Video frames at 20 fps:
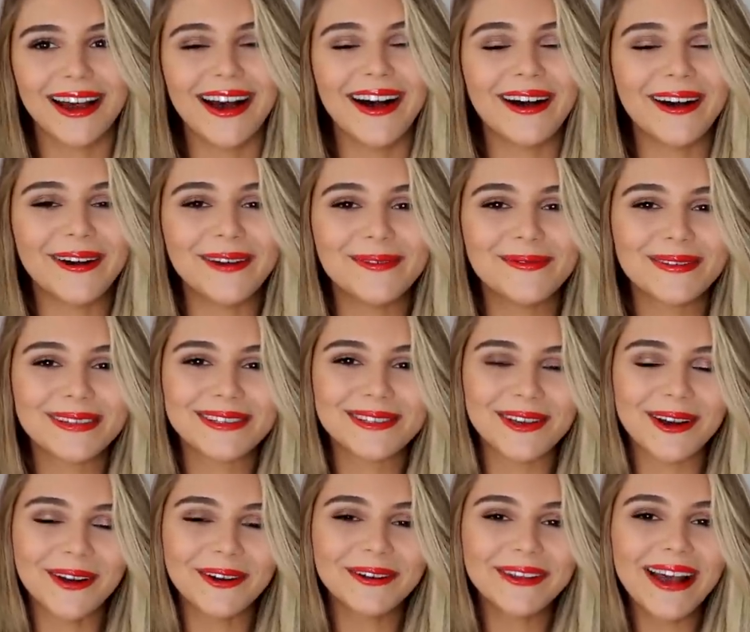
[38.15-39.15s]
Um,
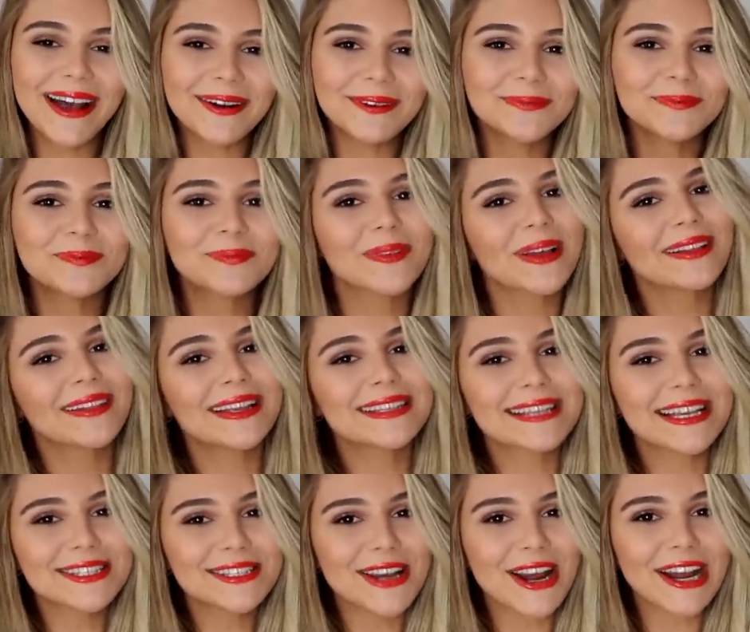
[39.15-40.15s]
so yeah,
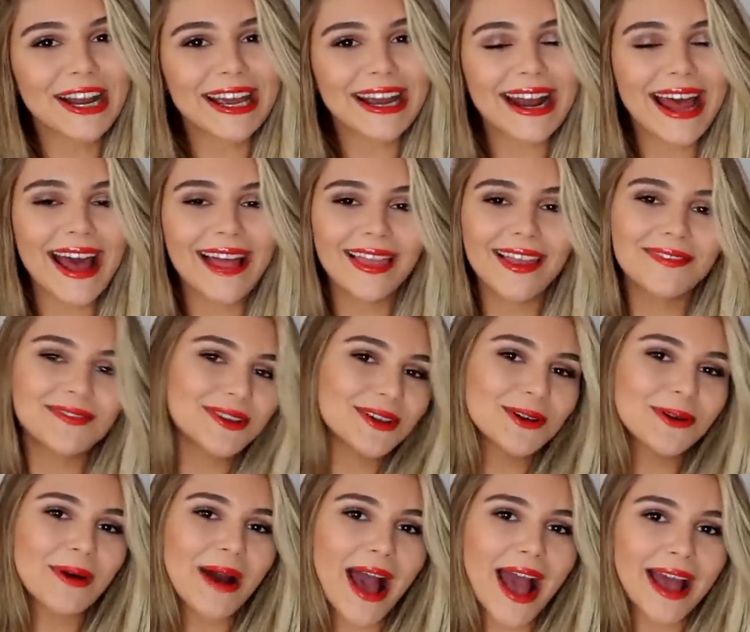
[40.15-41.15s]
let's get started. I love
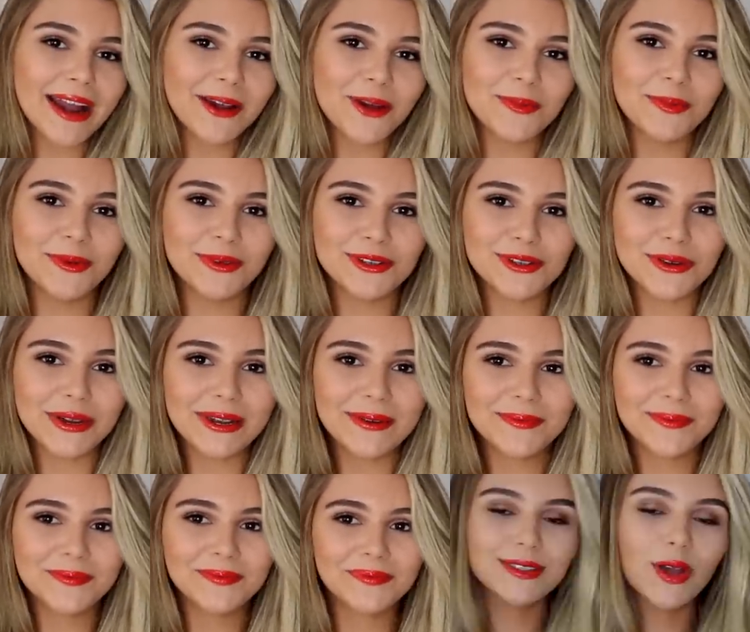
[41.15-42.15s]
you and I hope you enjoy.
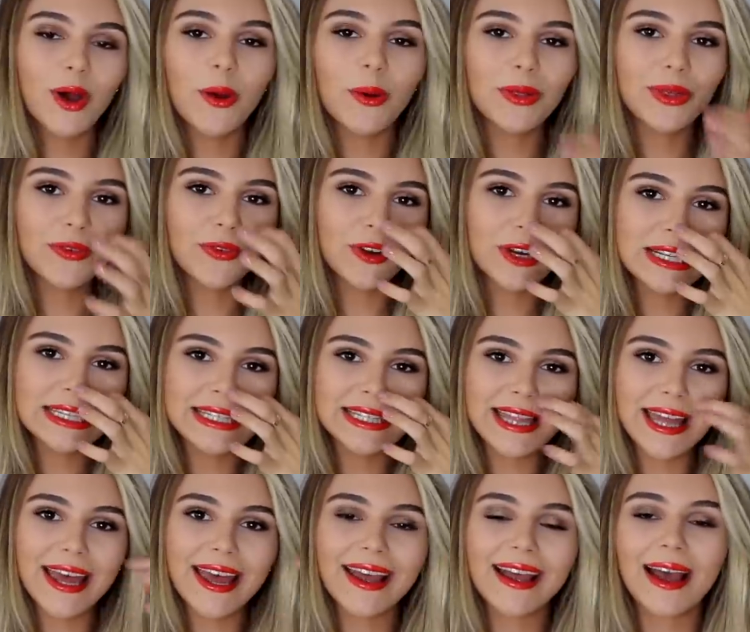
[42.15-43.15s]
So the first
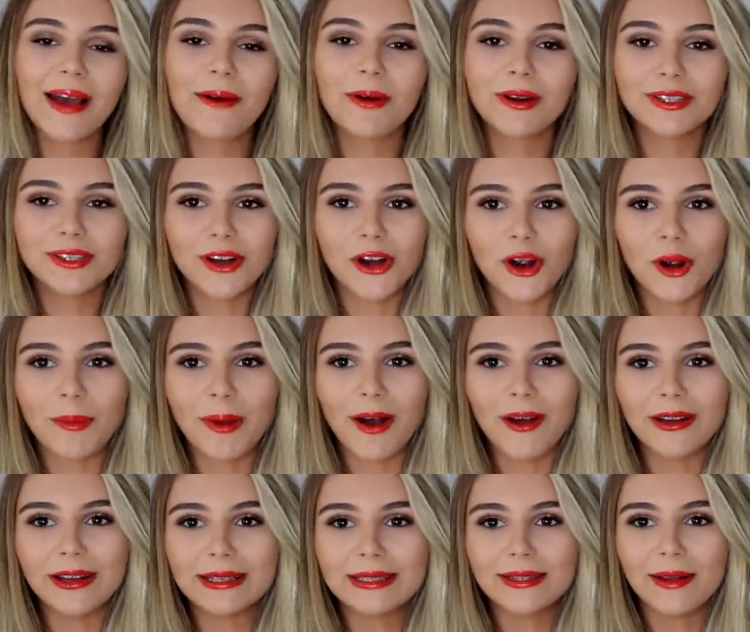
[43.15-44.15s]
thing I want to talk
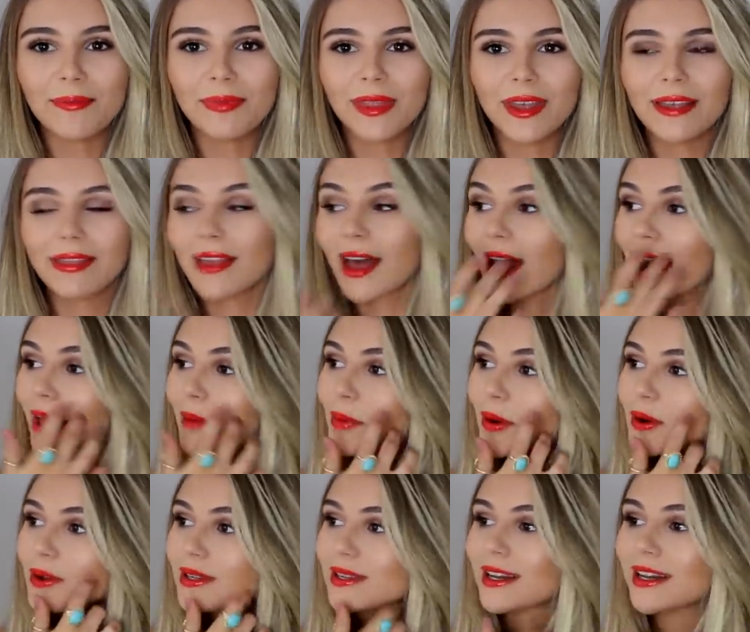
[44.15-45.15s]
about is something that I
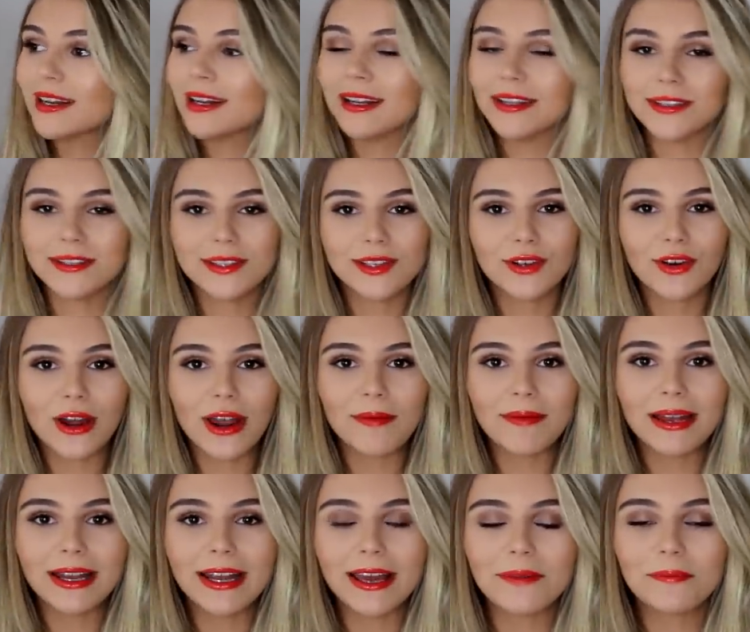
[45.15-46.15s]
posted an Instagram
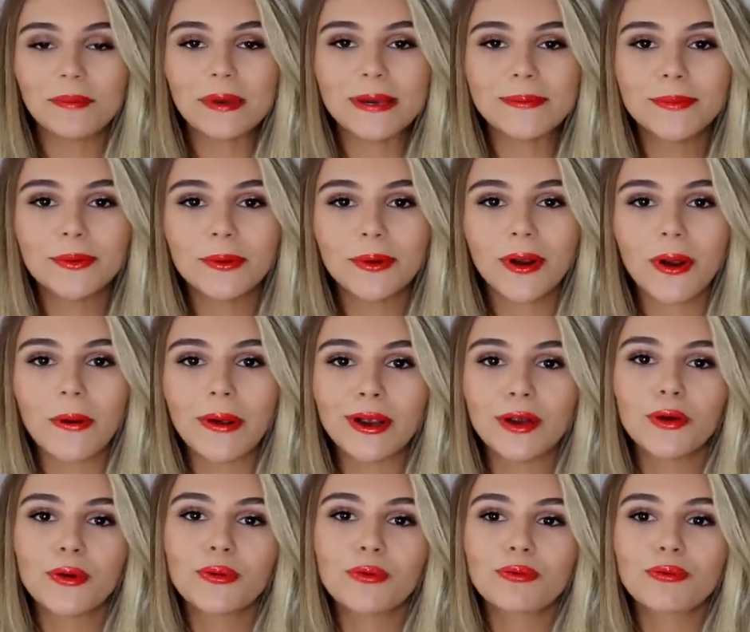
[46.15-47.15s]
in and people were
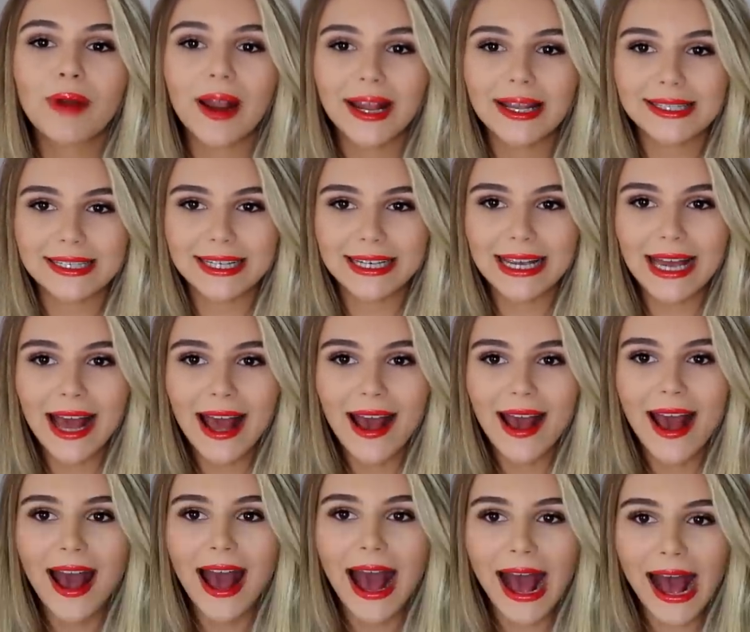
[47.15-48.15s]
going crazy
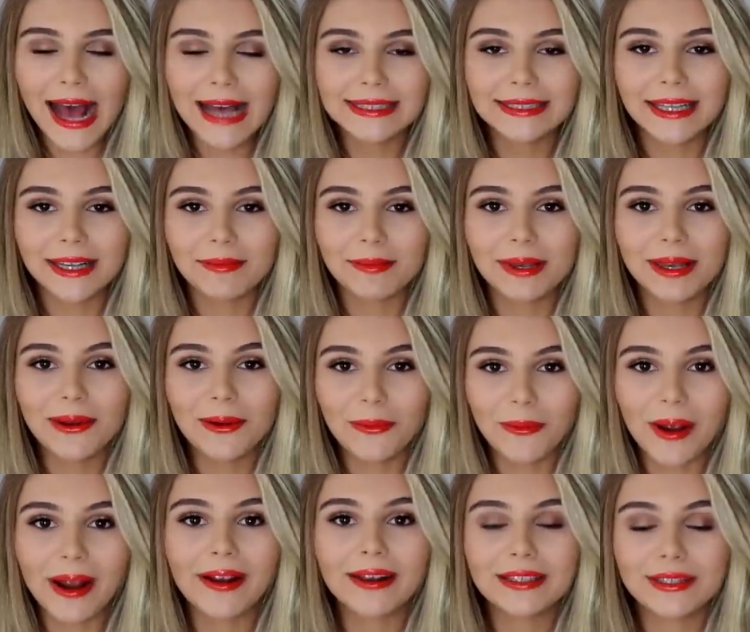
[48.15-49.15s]
asking me
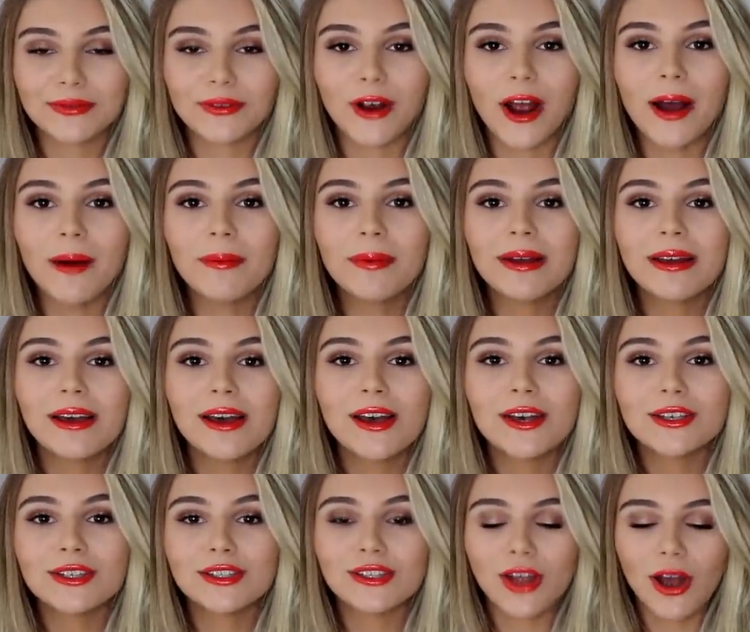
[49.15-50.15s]
where it's from.
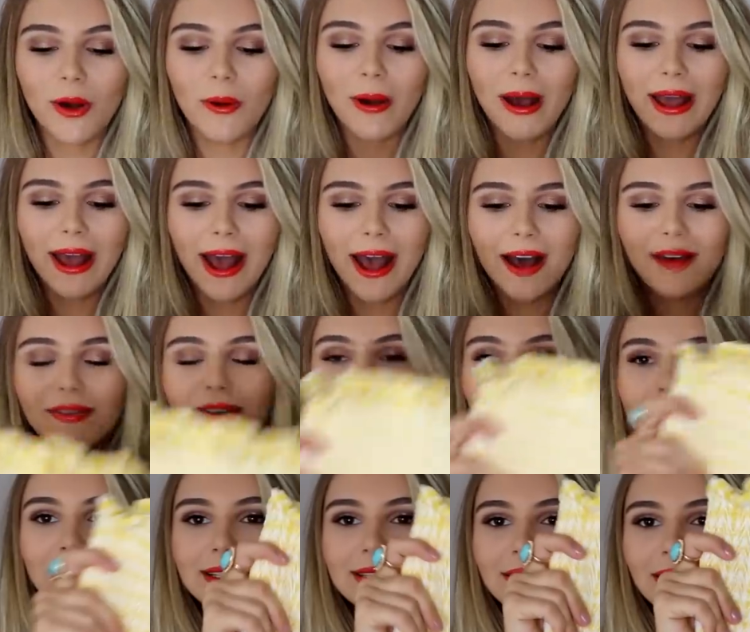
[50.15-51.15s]
So I
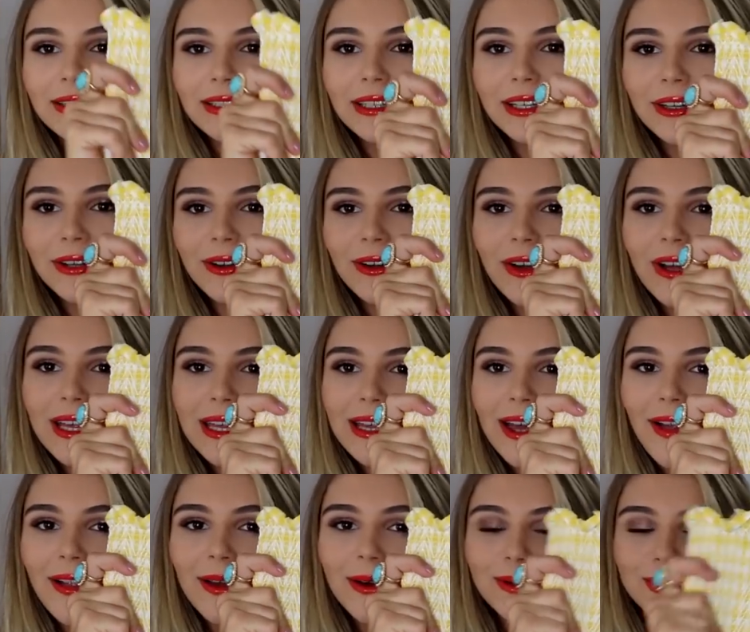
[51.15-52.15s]
have this little
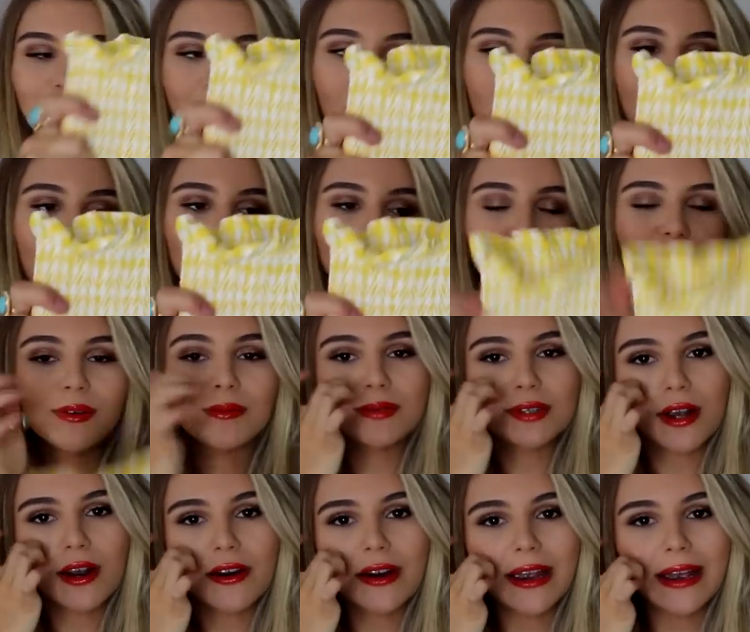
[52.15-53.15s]
yellow top from
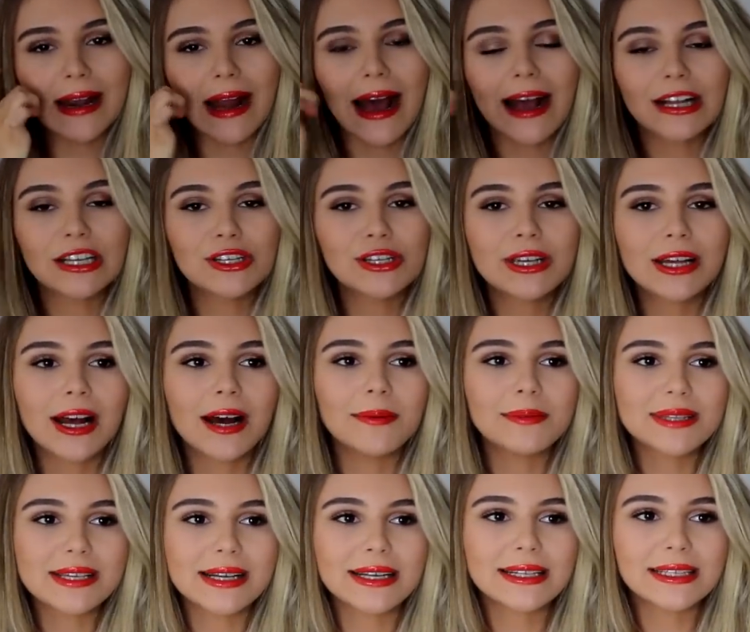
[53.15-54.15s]
Zara. It actually
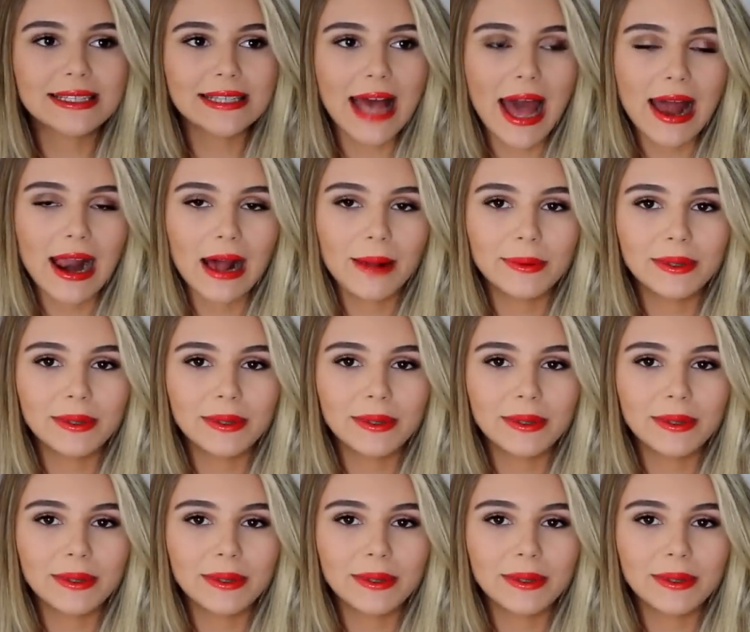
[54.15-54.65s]
comes in a set.